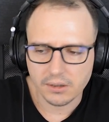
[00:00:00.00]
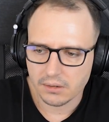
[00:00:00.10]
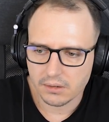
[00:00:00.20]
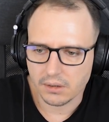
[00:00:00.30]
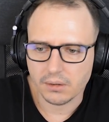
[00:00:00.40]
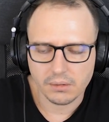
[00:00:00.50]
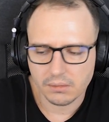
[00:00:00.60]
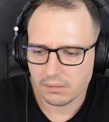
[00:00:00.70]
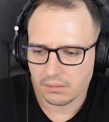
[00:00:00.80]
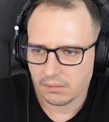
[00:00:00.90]
So
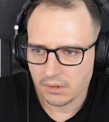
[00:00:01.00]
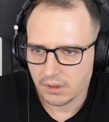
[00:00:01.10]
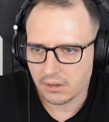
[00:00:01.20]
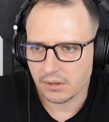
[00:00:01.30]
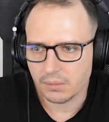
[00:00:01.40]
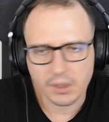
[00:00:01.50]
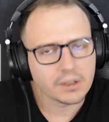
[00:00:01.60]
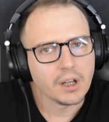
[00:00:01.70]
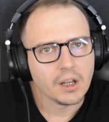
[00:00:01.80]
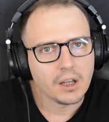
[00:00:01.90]
this is what
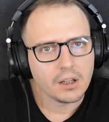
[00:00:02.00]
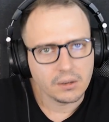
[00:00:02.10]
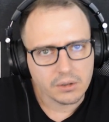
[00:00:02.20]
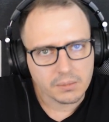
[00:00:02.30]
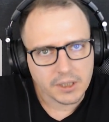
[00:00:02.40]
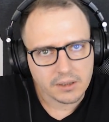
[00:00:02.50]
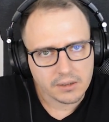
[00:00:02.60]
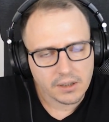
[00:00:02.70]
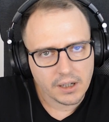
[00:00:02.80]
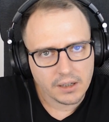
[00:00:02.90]
Louis meant to
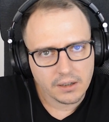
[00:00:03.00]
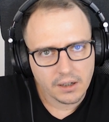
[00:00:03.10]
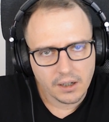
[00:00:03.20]
say